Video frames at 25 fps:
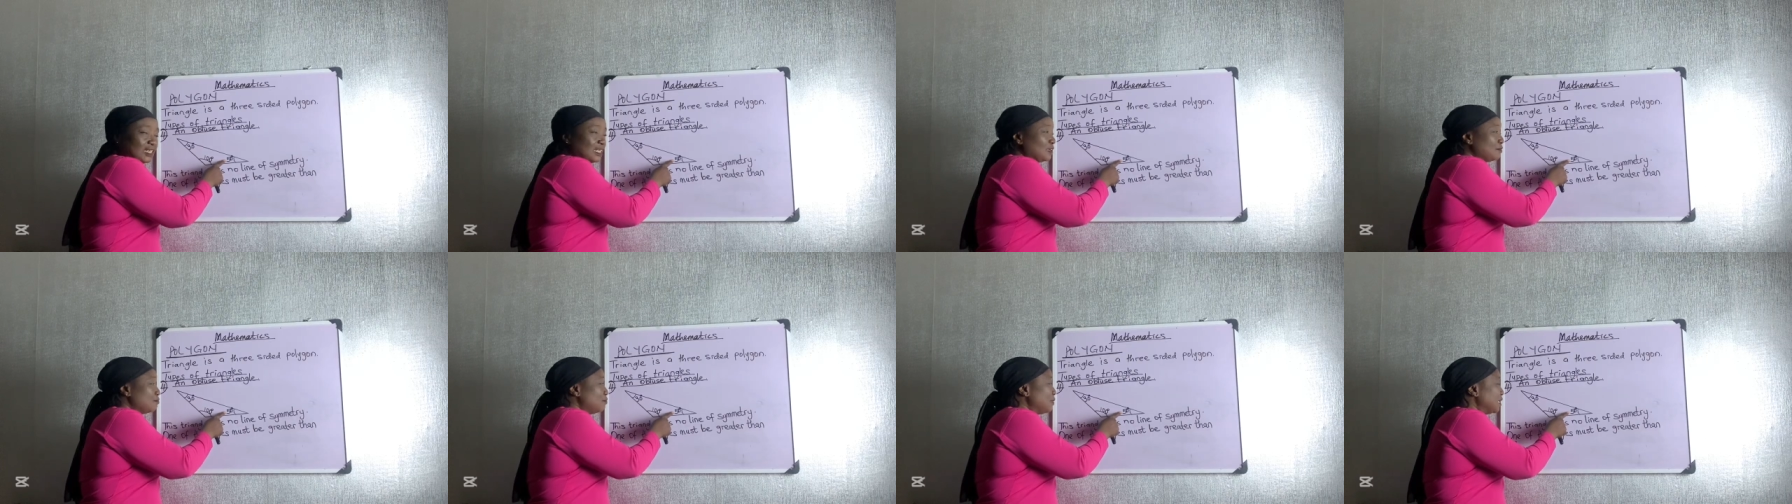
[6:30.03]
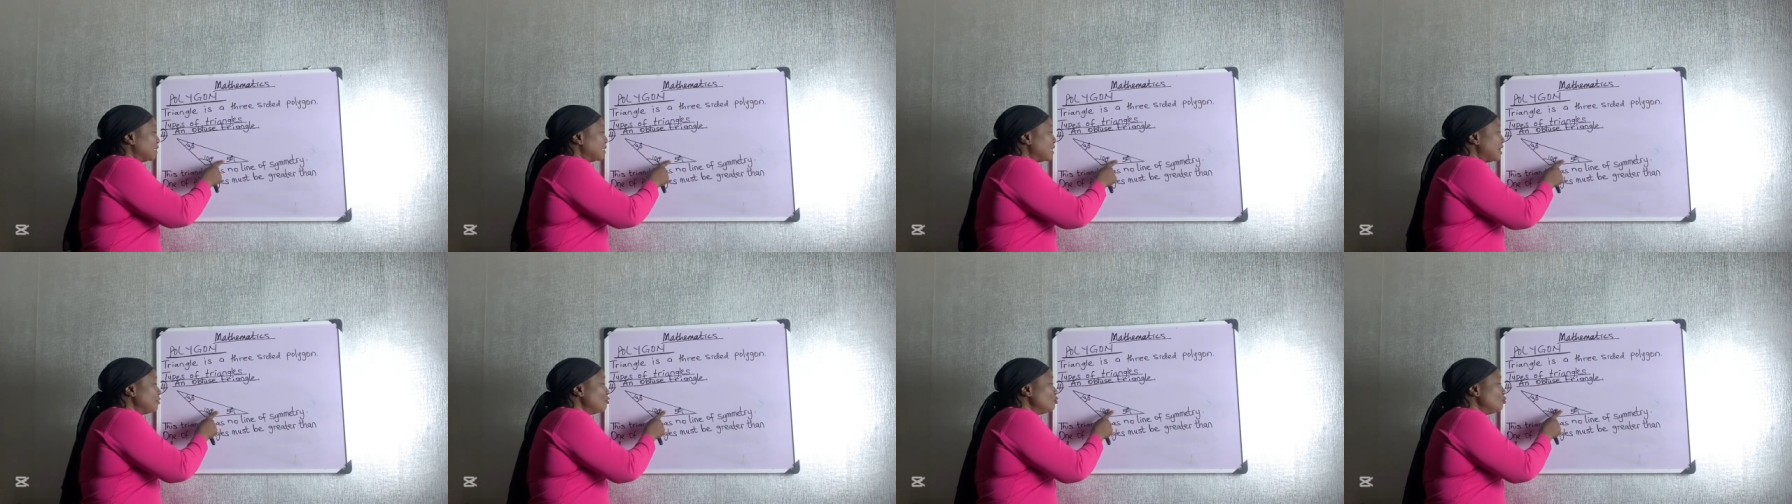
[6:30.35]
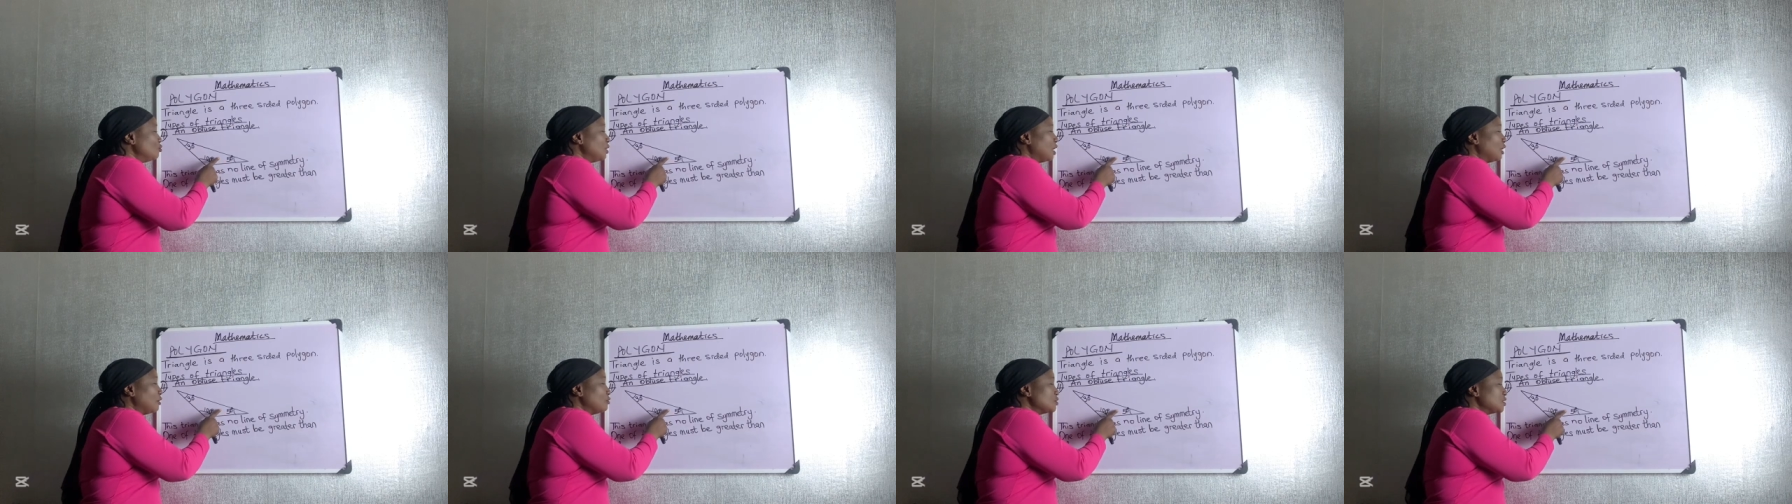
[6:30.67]
By the time you
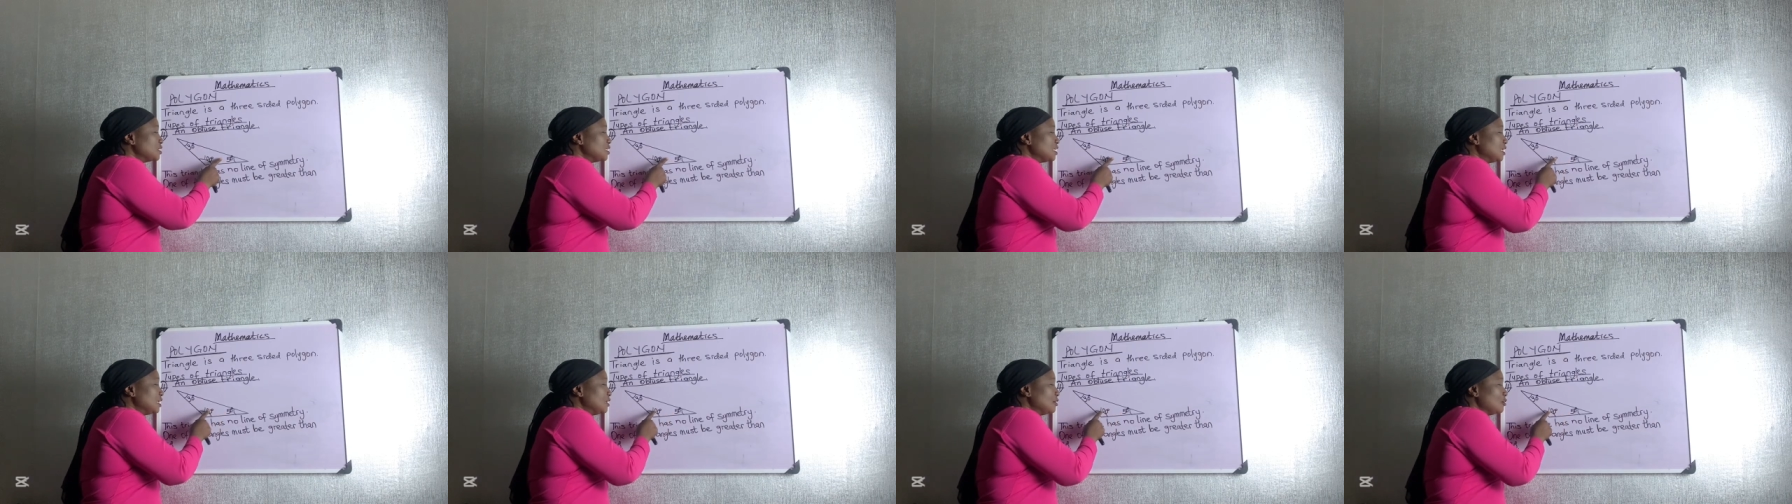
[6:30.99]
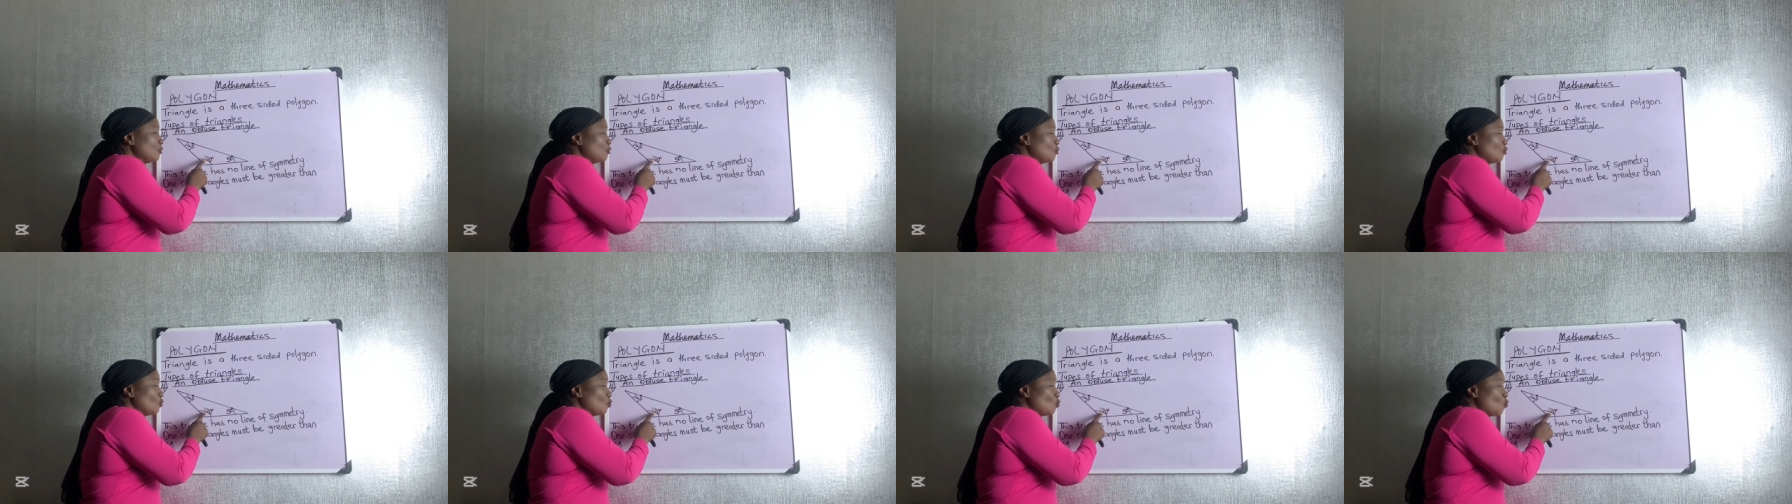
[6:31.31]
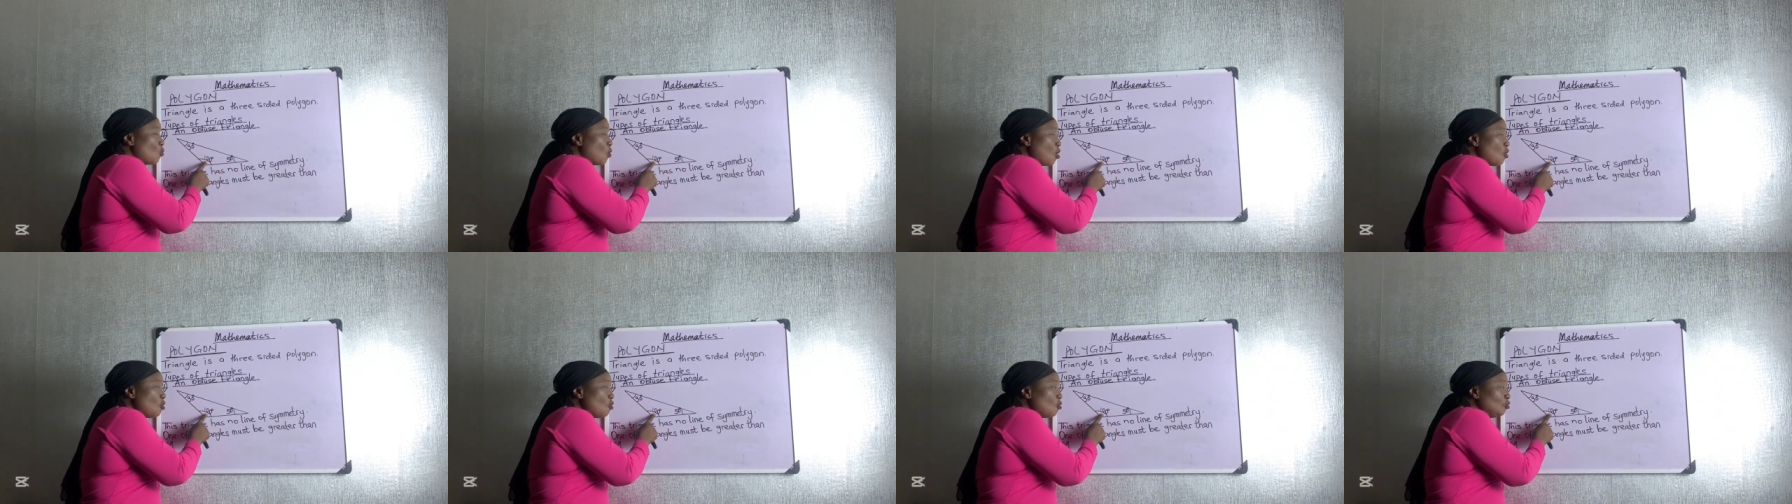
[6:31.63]
now see
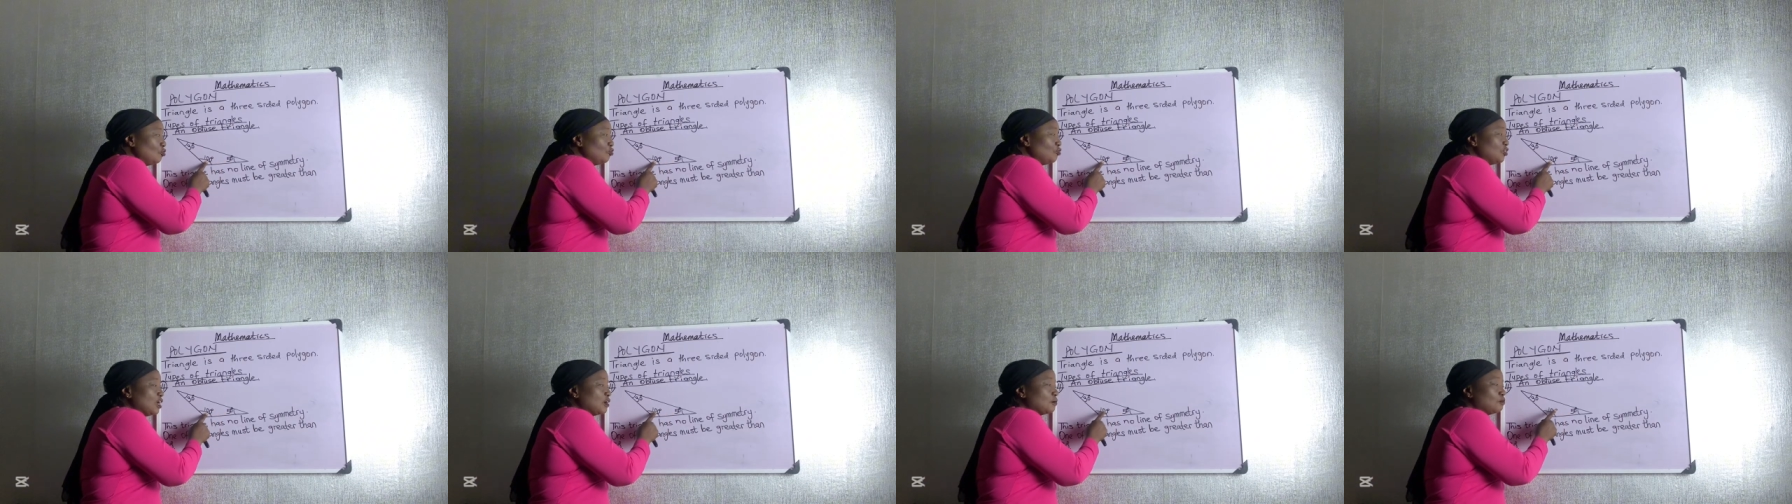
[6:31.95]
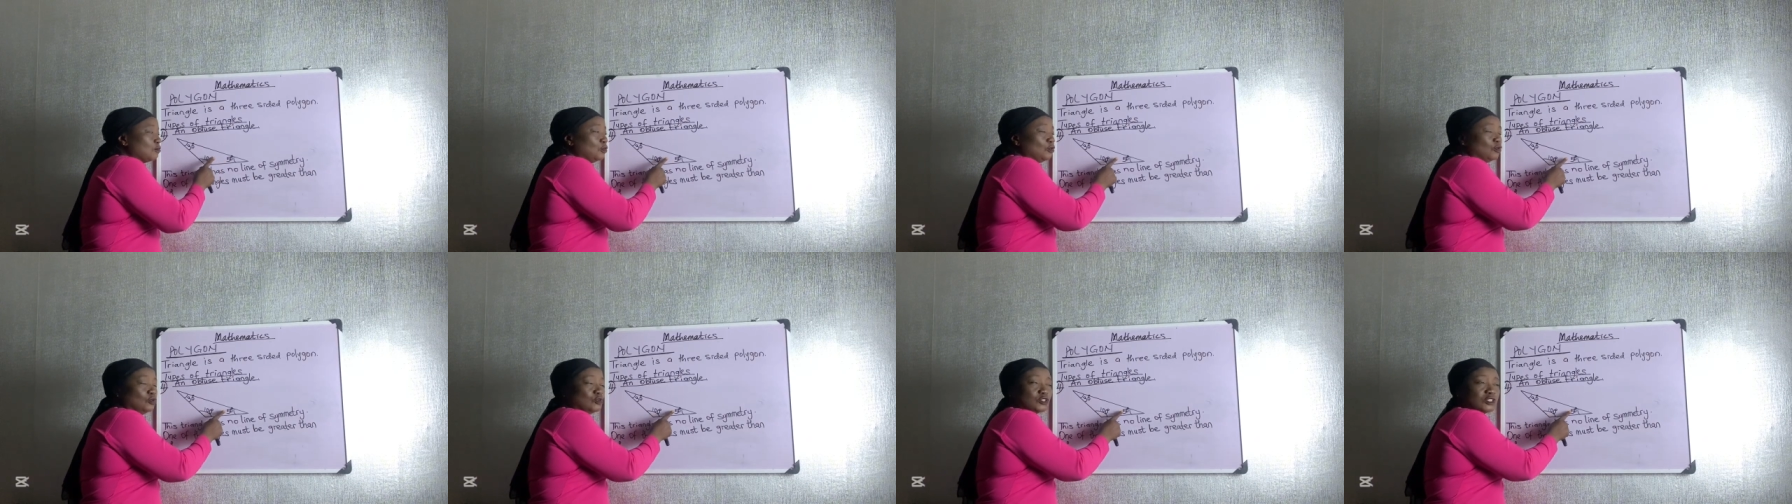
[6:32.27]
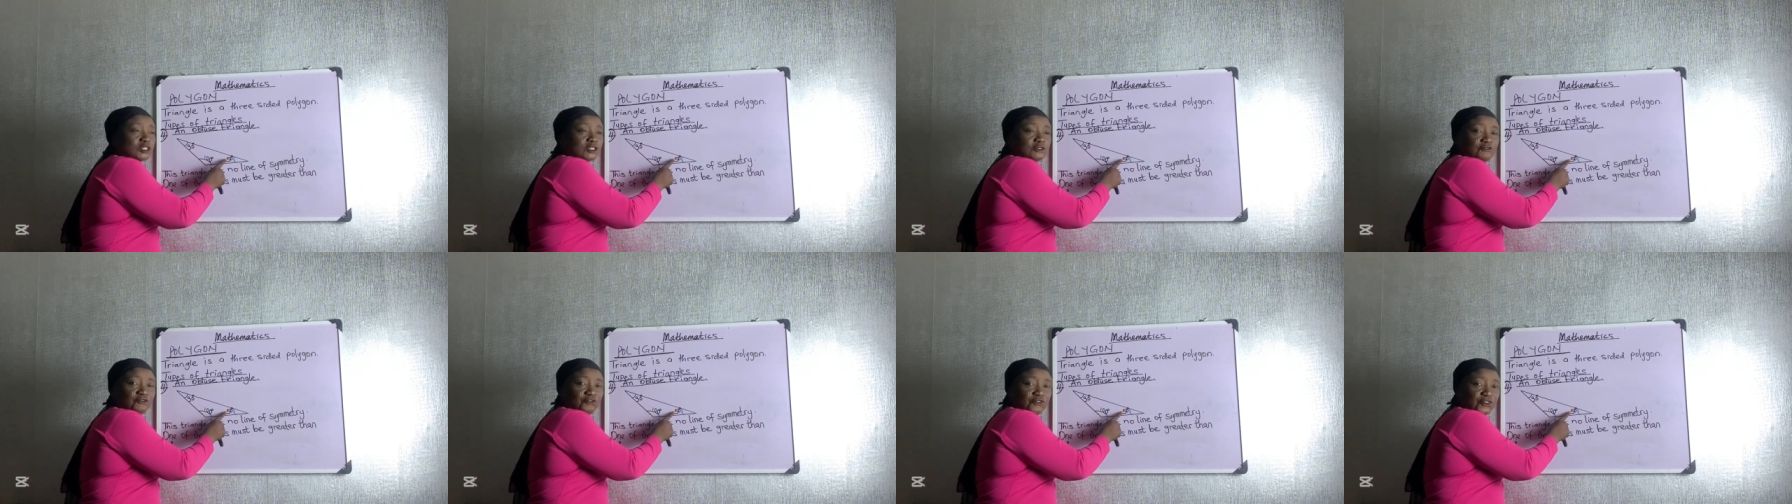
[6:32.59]
100
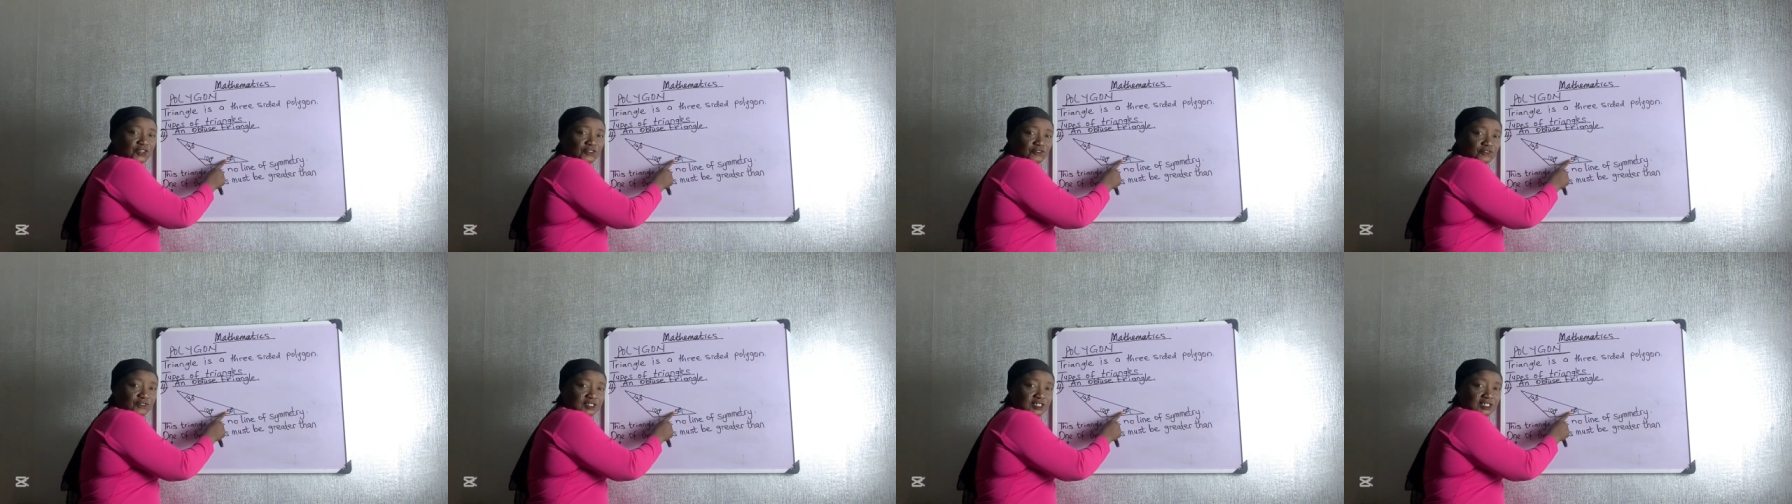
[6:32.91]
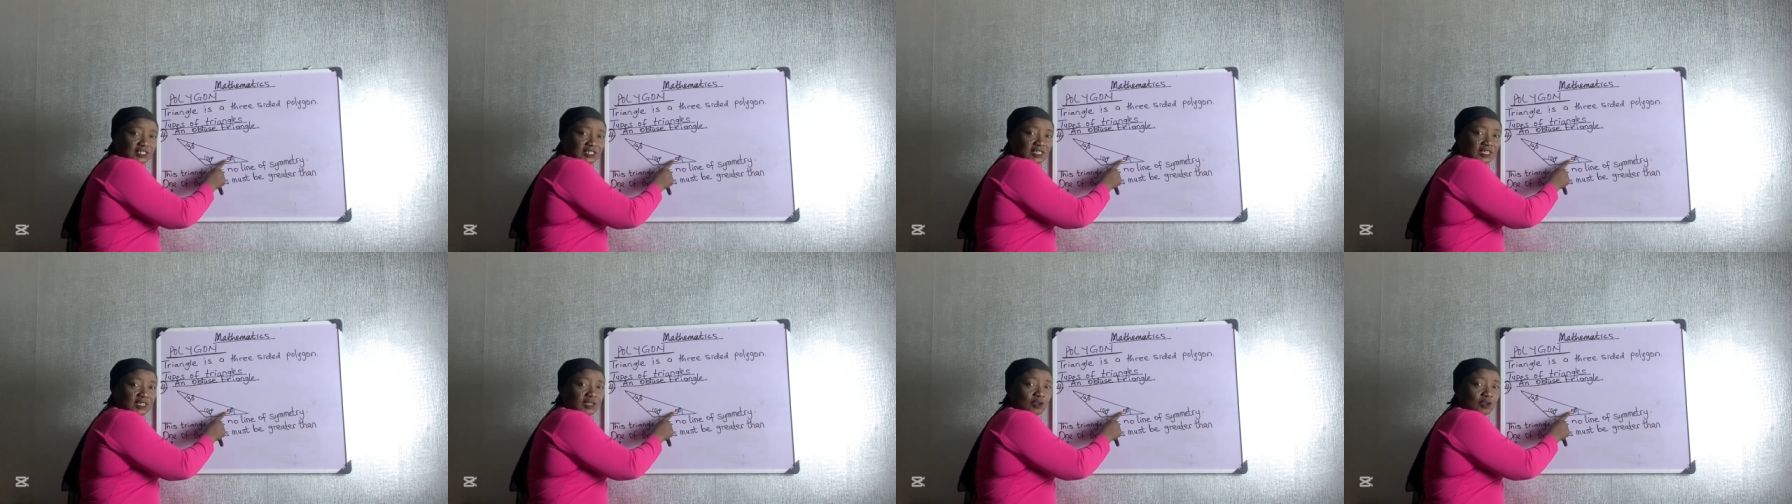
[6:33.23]
plus 50,